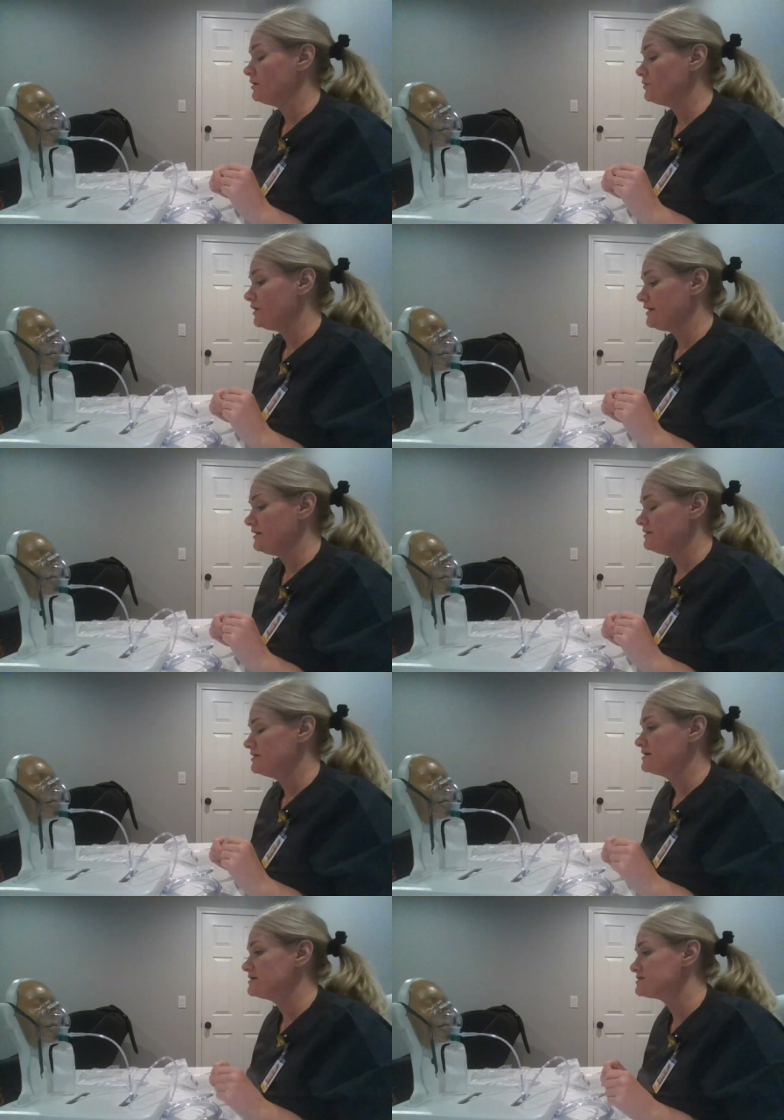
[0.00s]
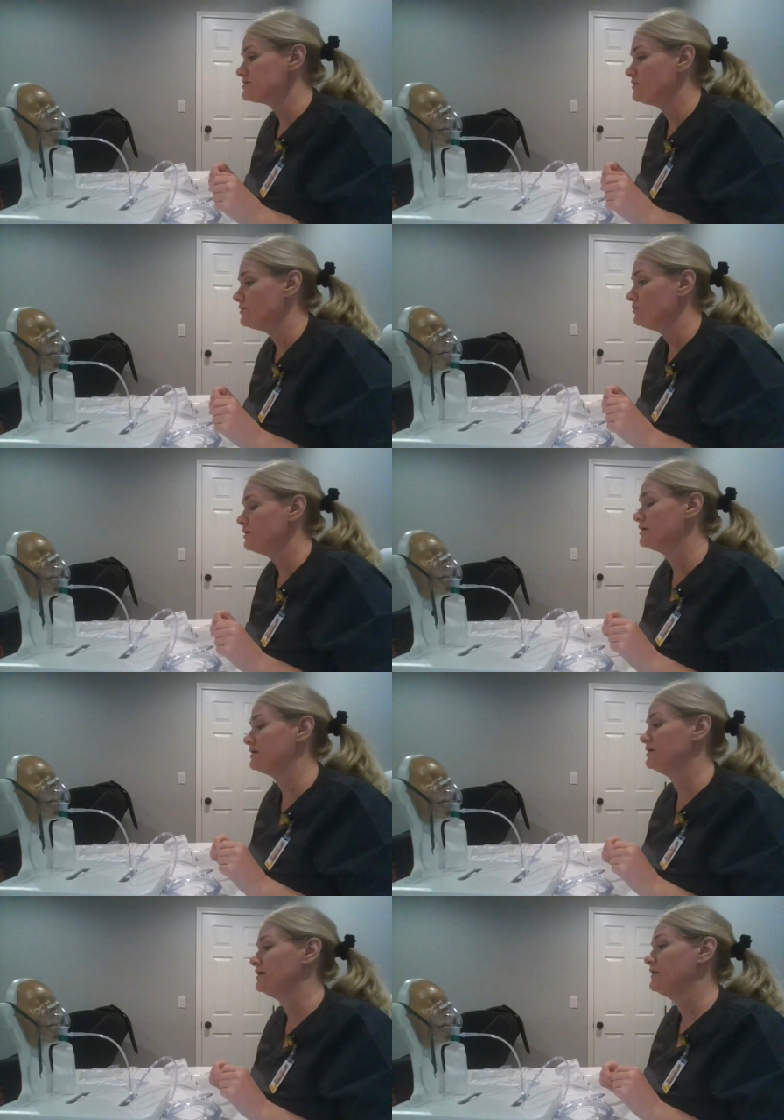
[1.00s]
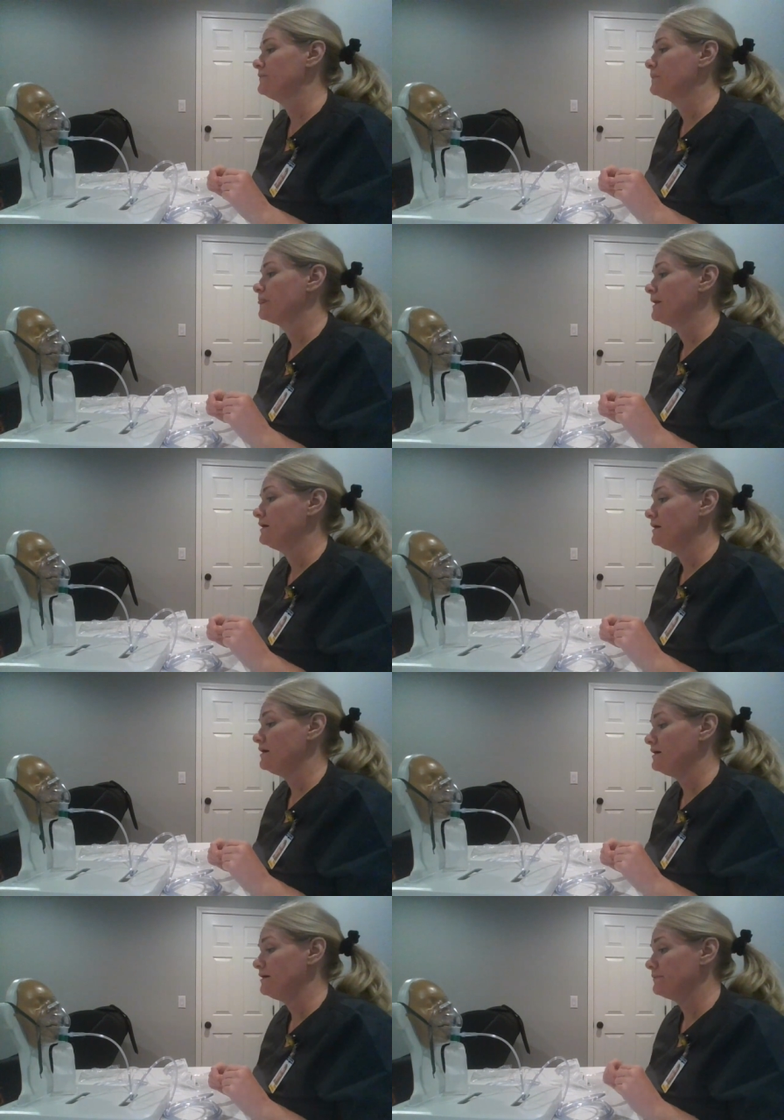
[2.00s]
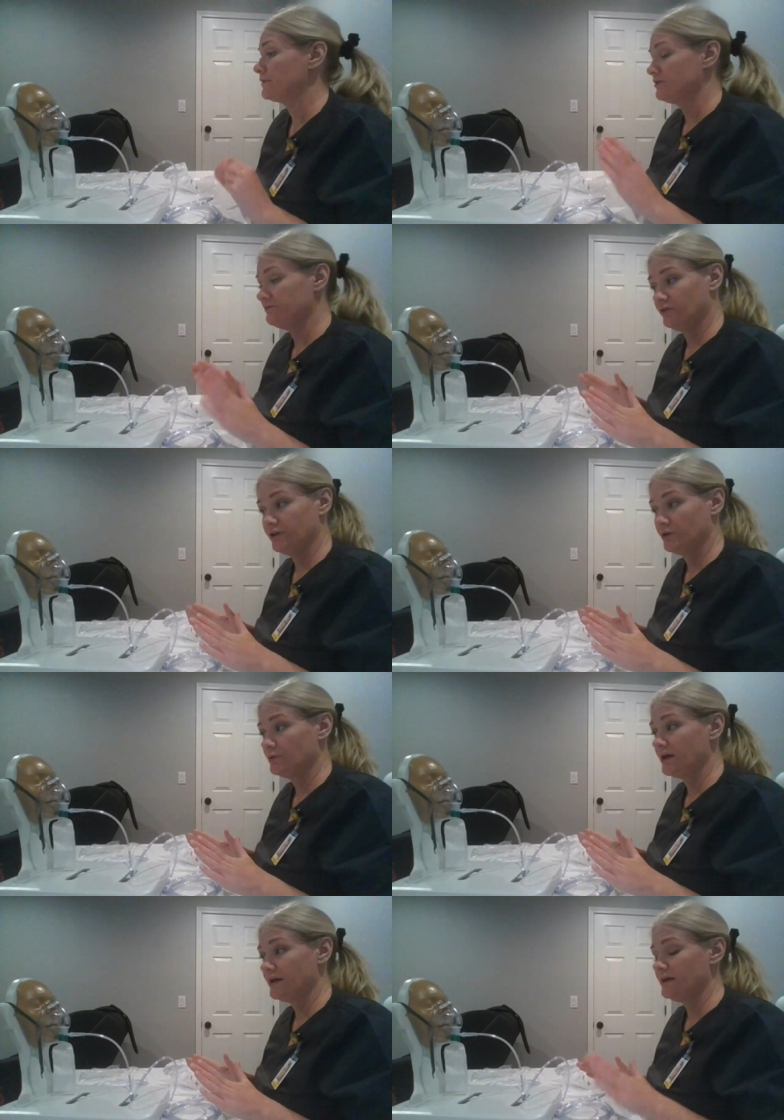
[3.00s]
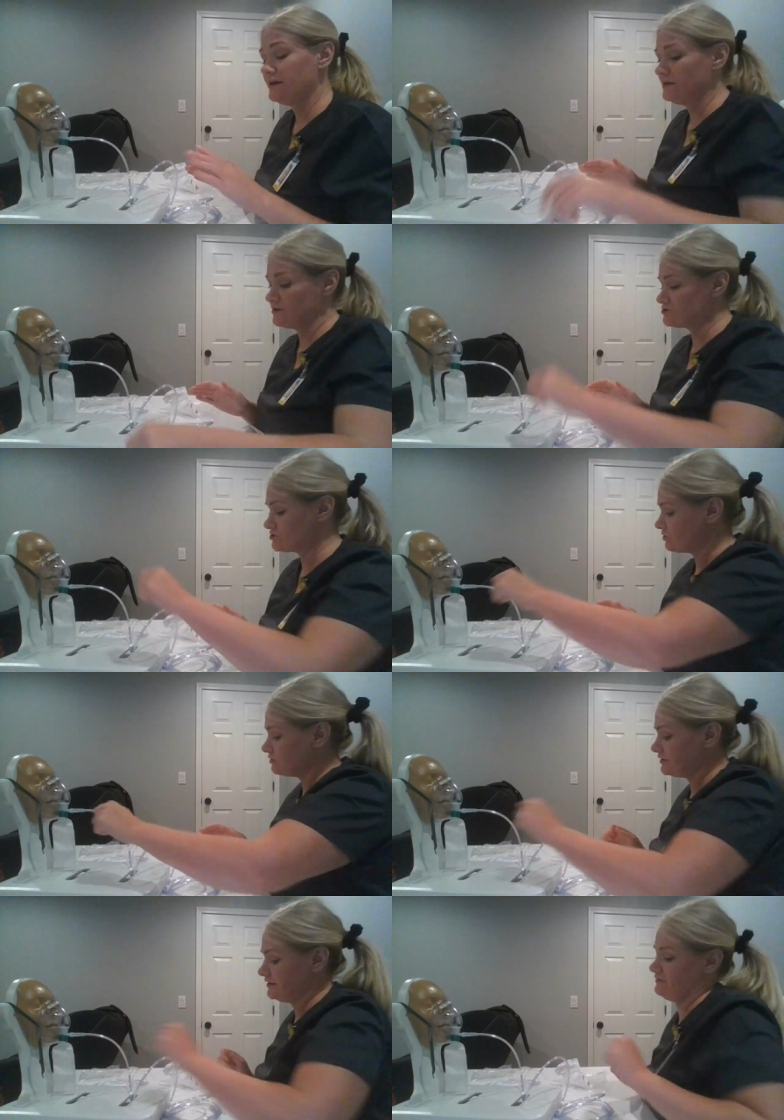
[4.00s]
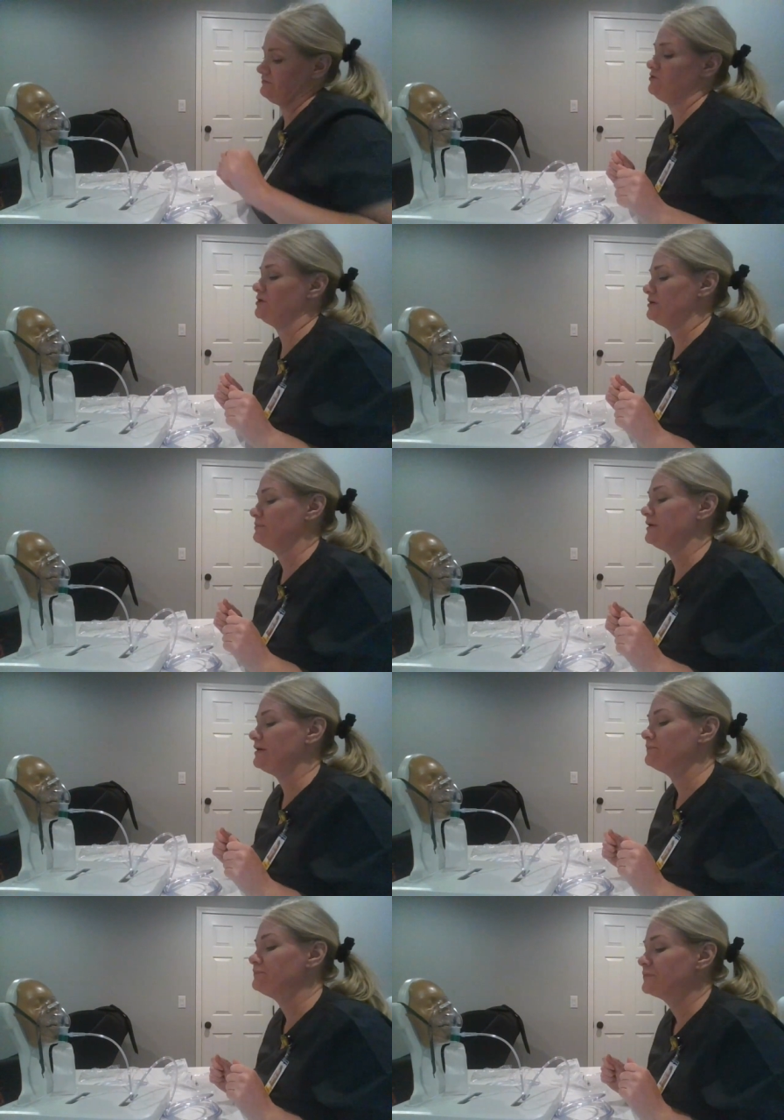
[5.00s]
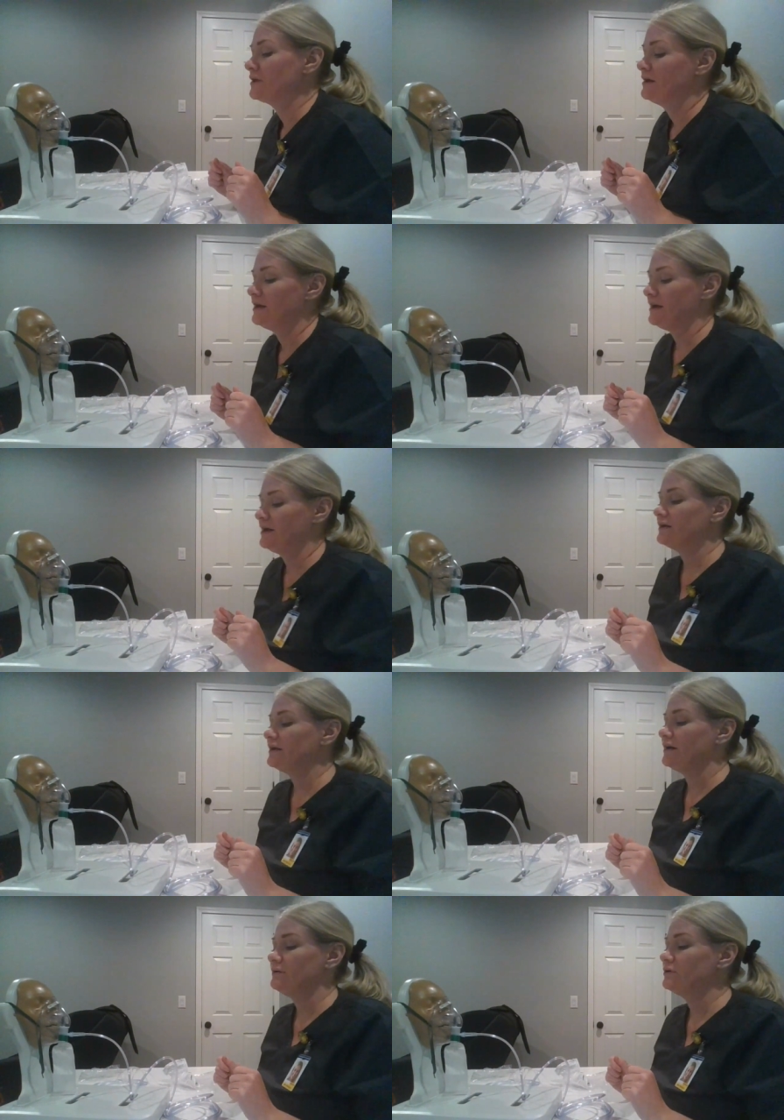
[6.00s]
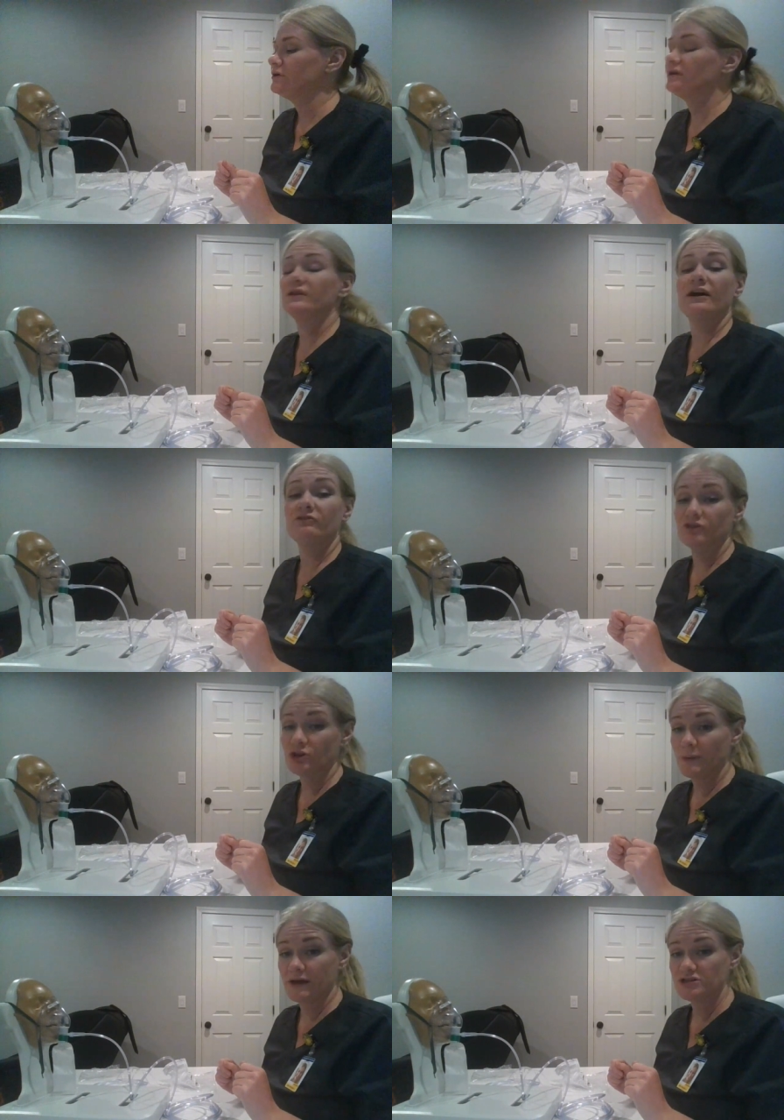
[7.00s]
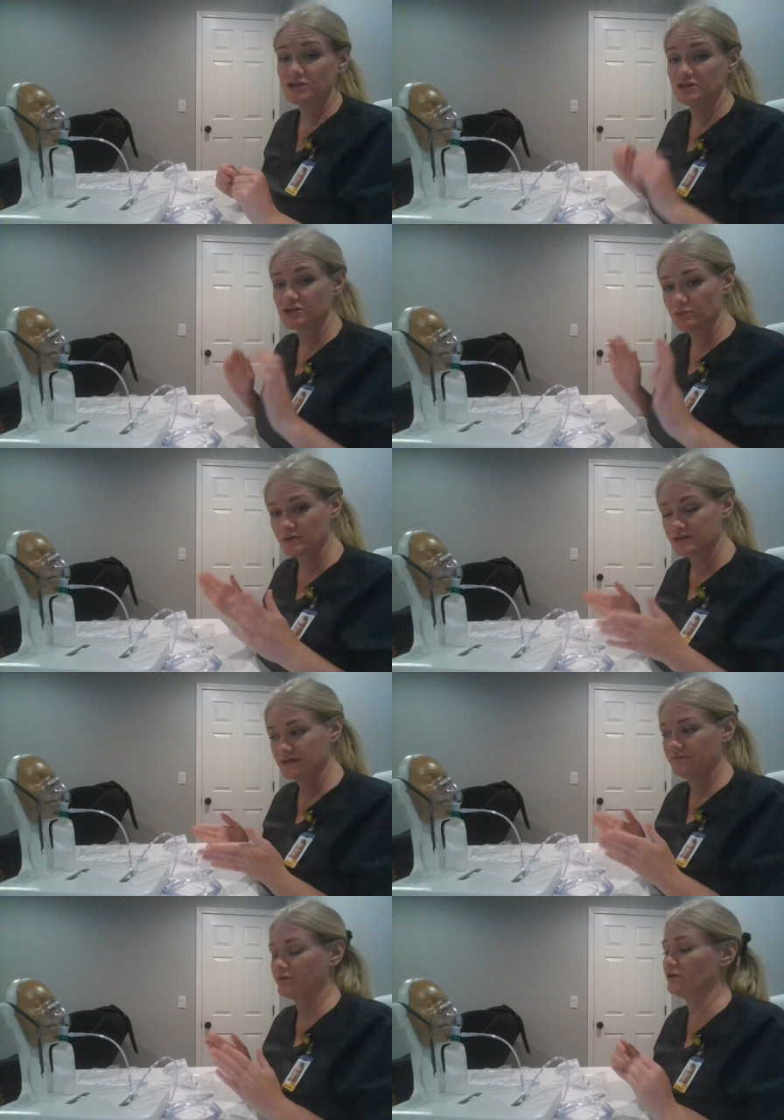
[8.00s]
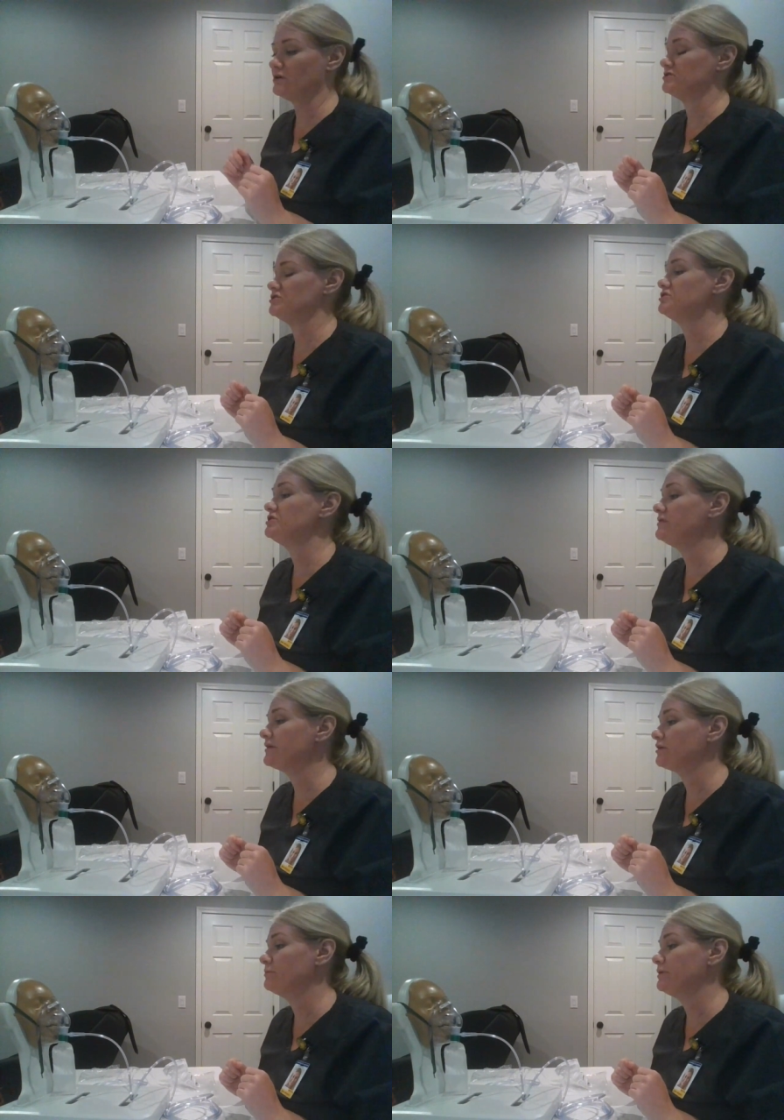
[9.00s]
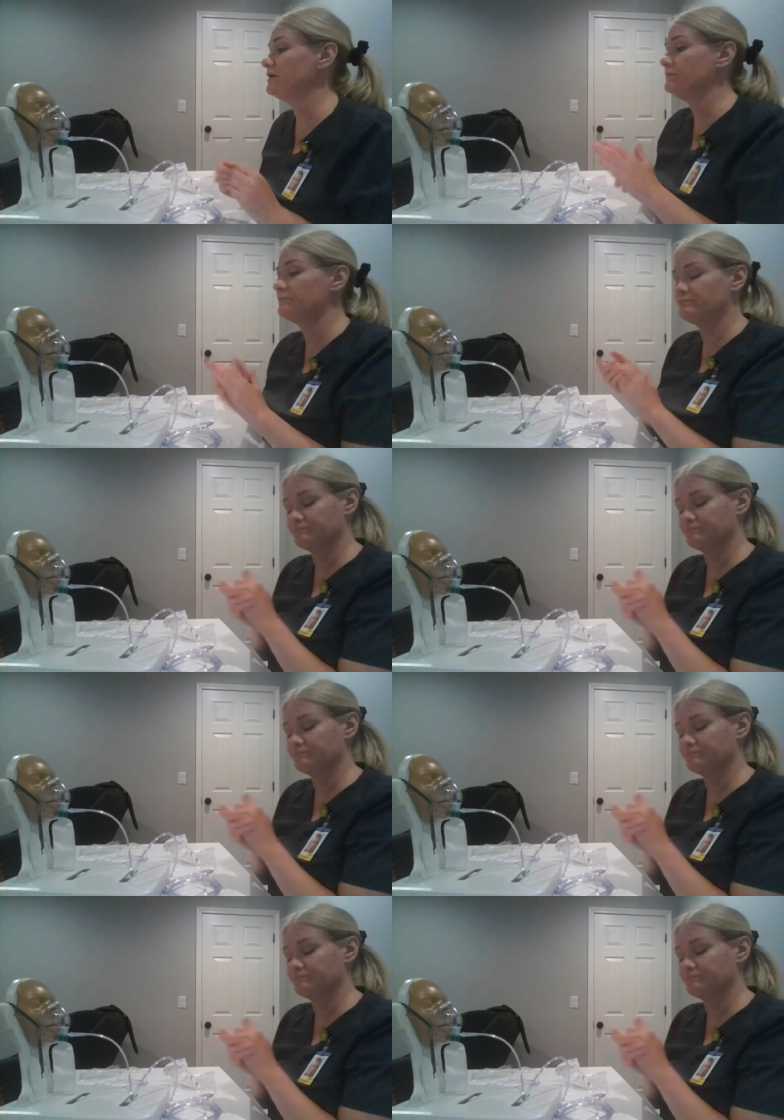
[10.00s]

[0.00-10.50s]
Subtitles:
Okay, so are you feeling okay? Here's your call light if you need me, and I would allow for the patient to receive their oxygen therapy.